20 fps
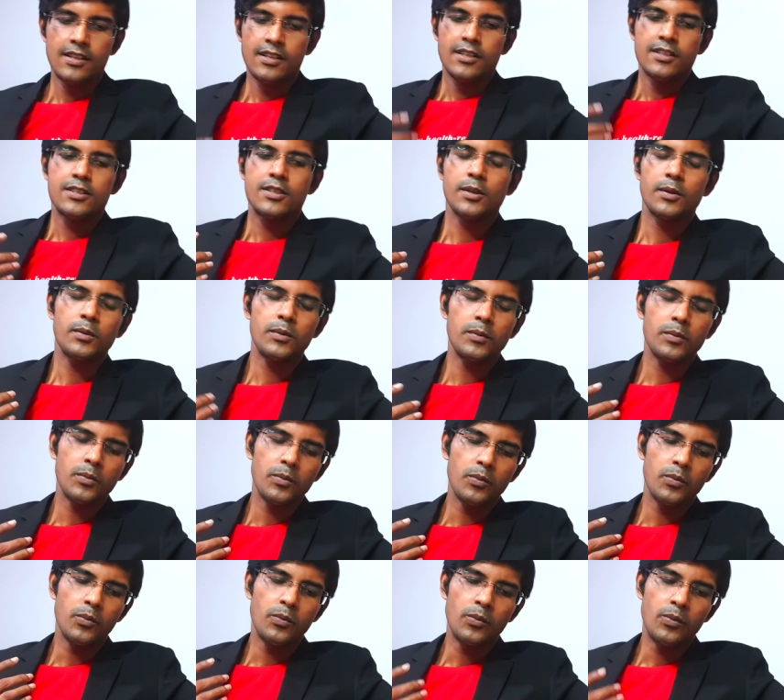So
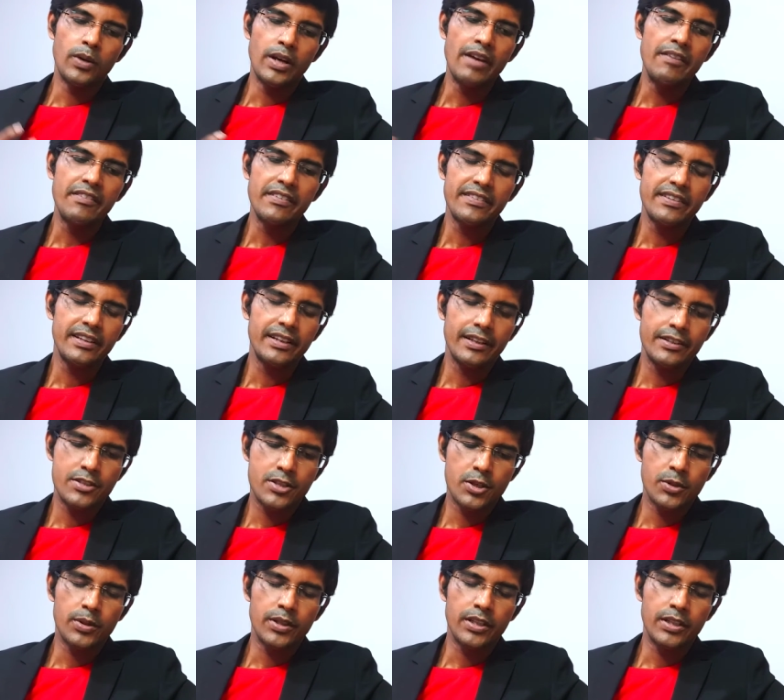everything I
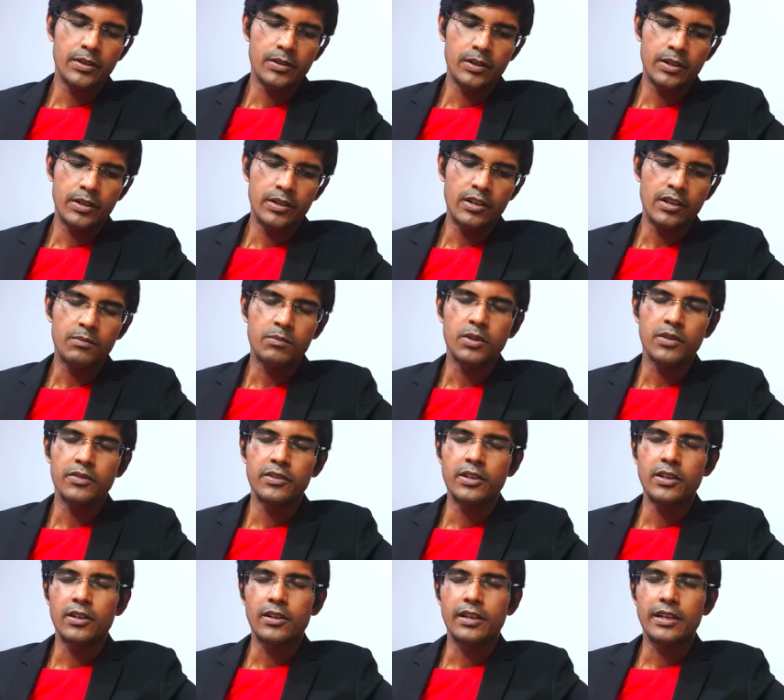do in a
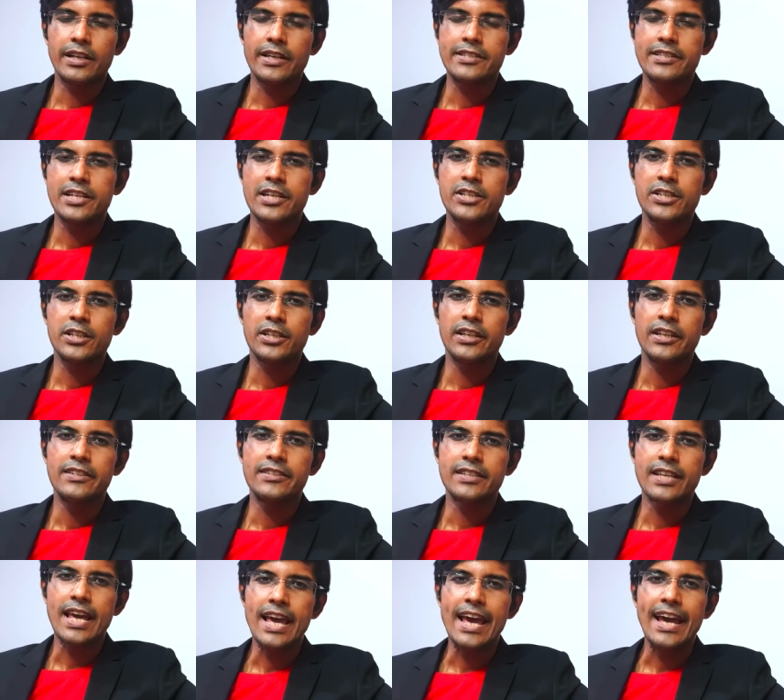nonprofit organization
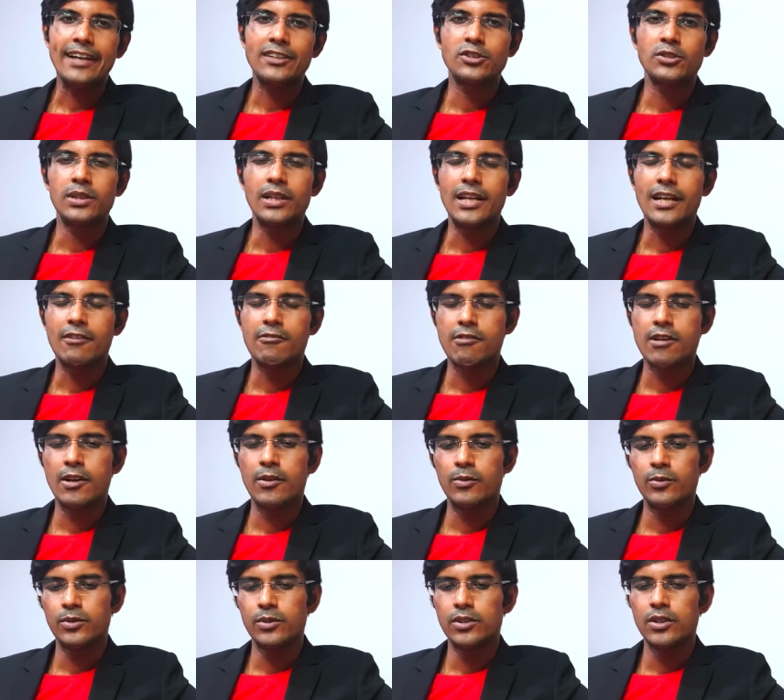is actually
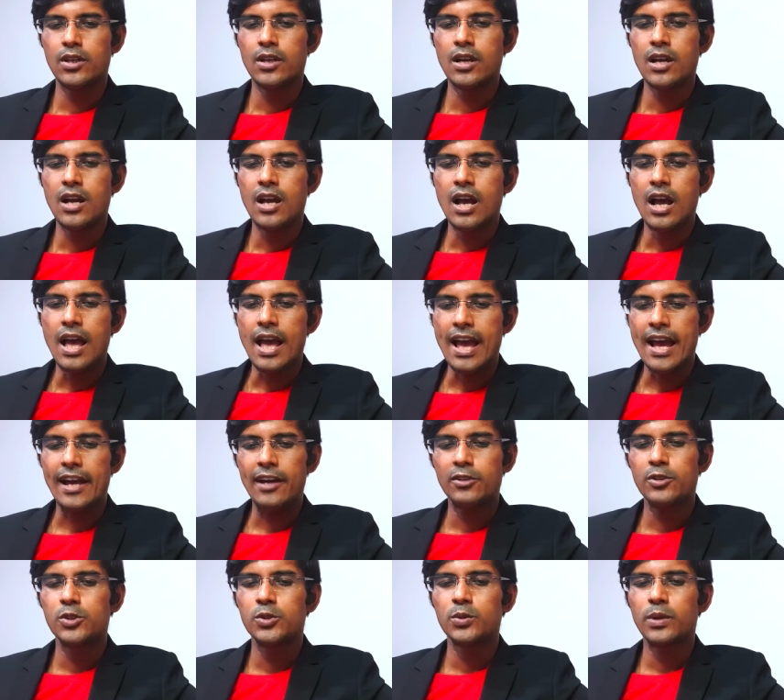around
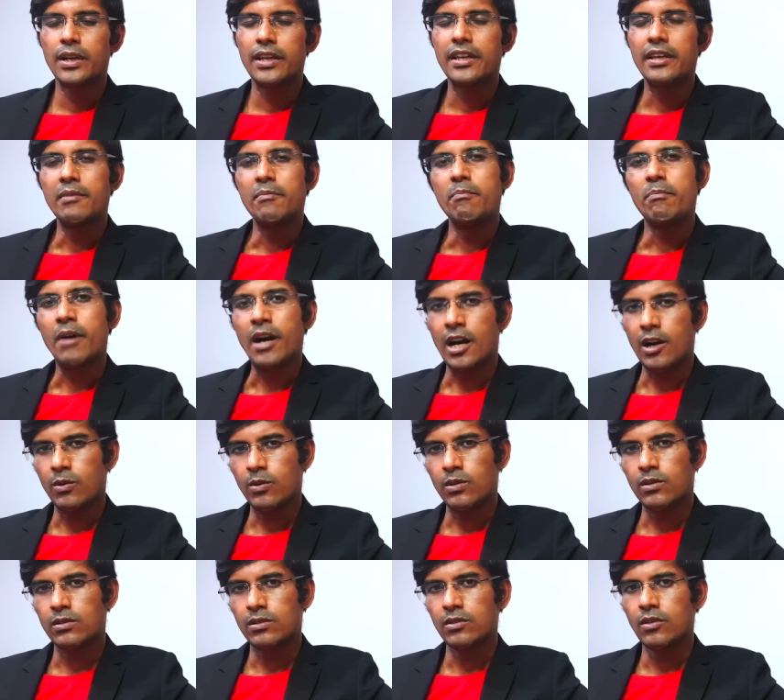how do I
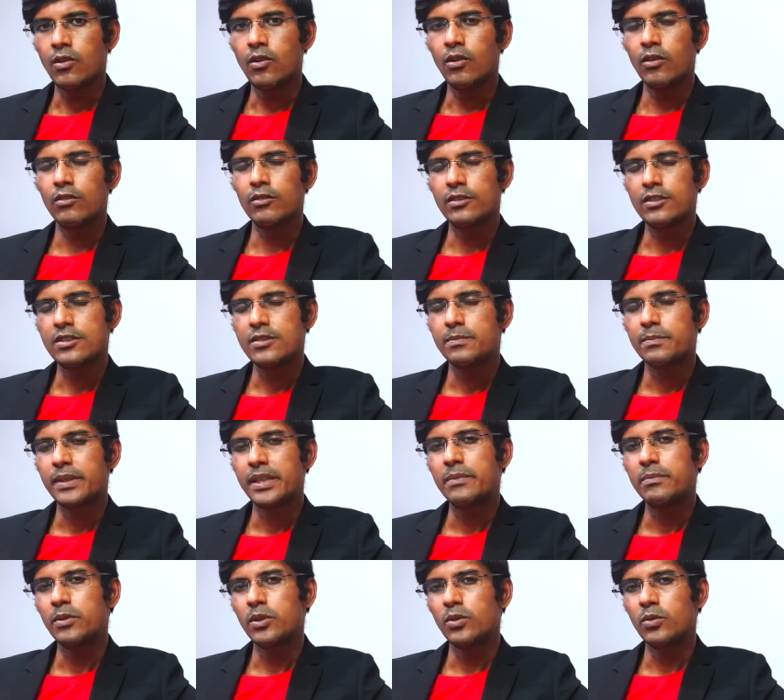empower all those
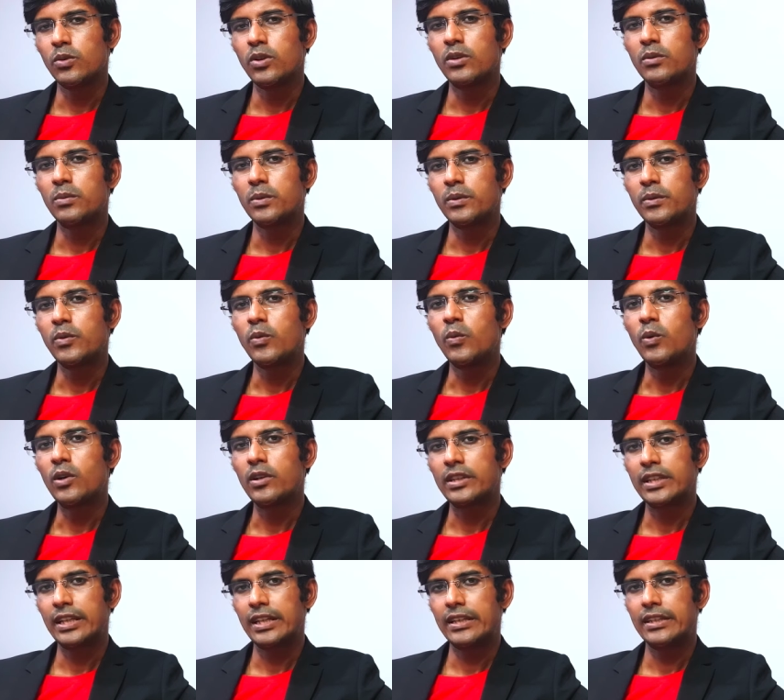people who are
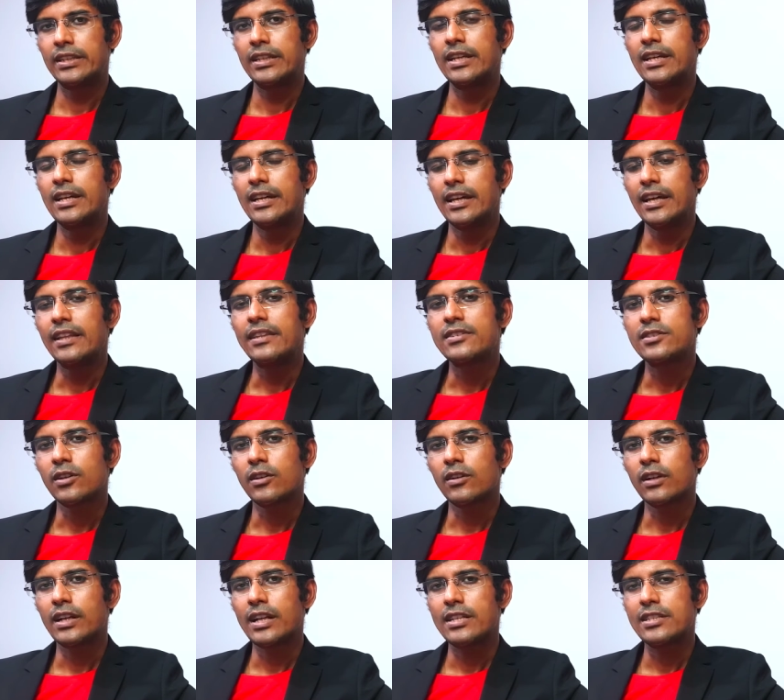working in this
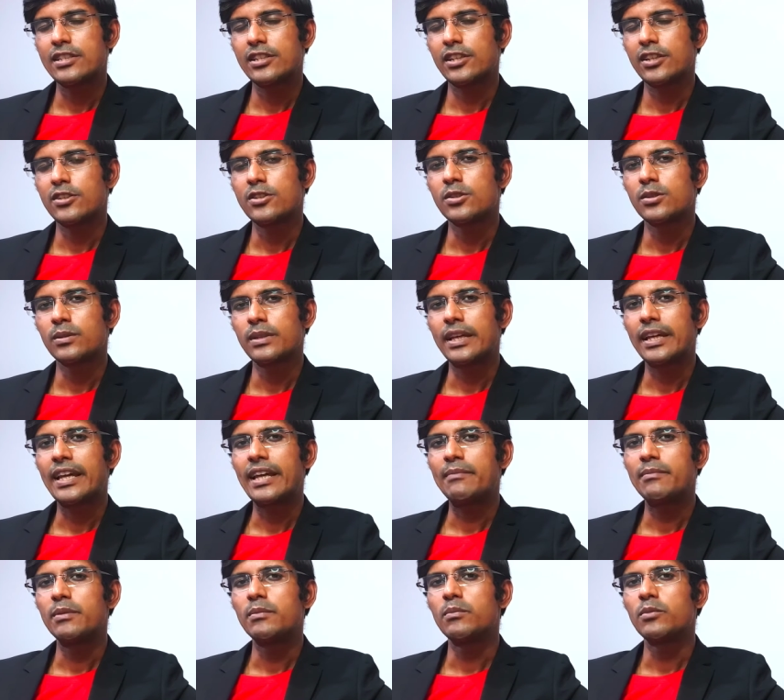organization so they
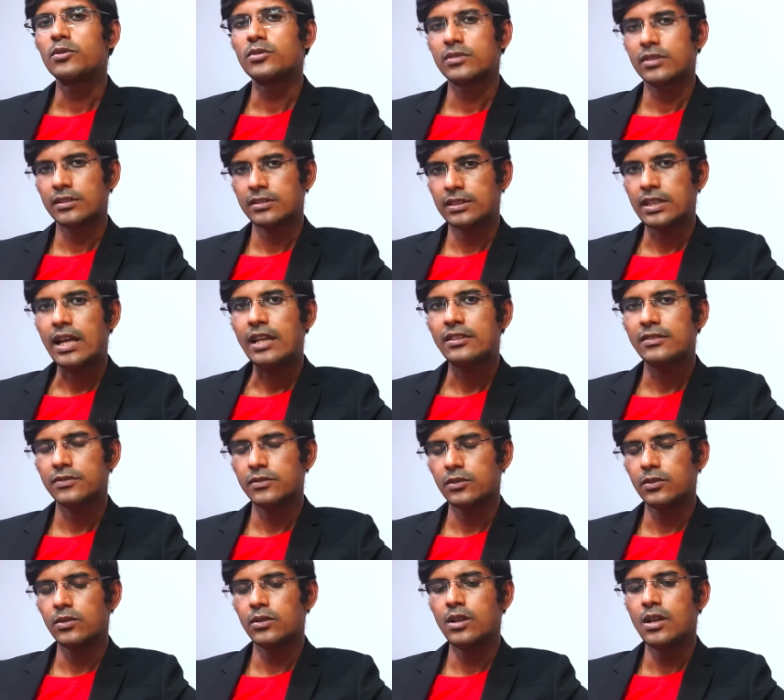can be most
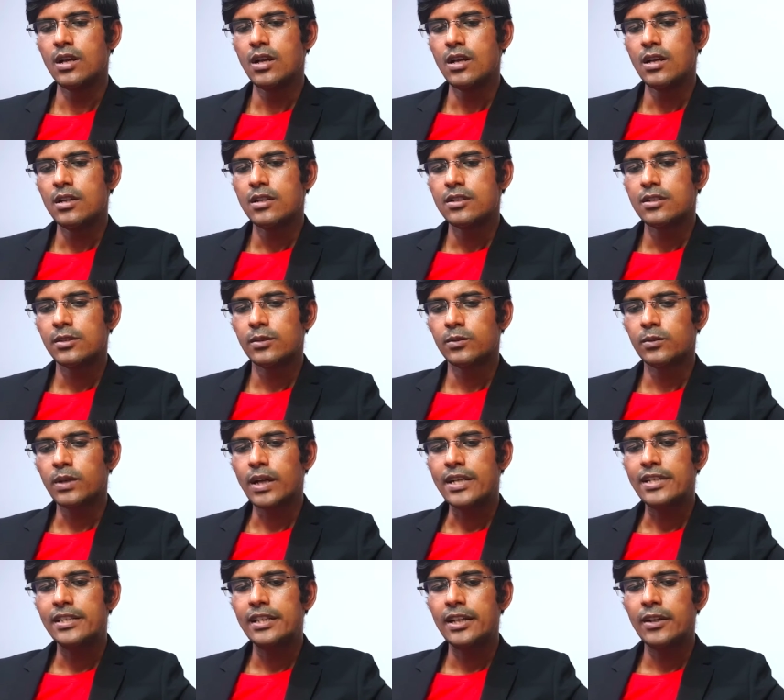successful. So
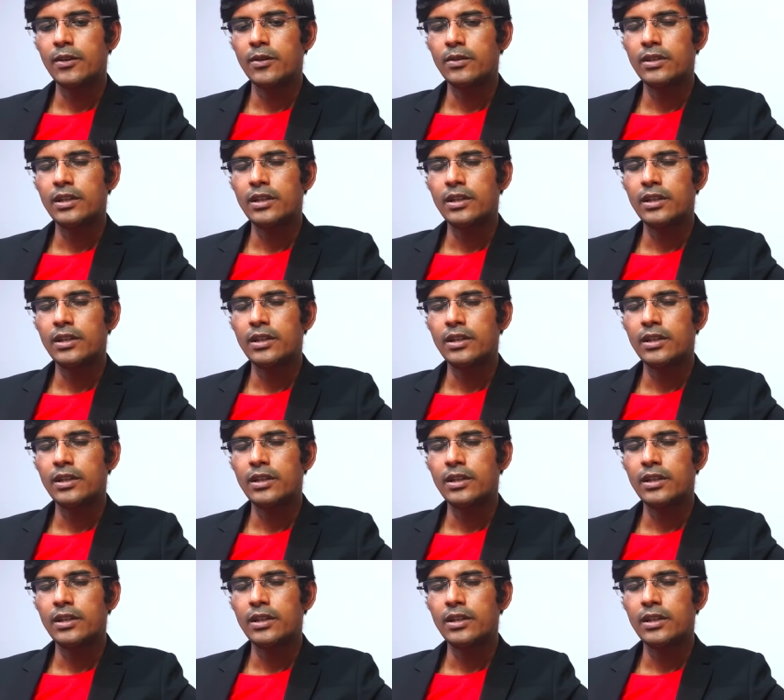right now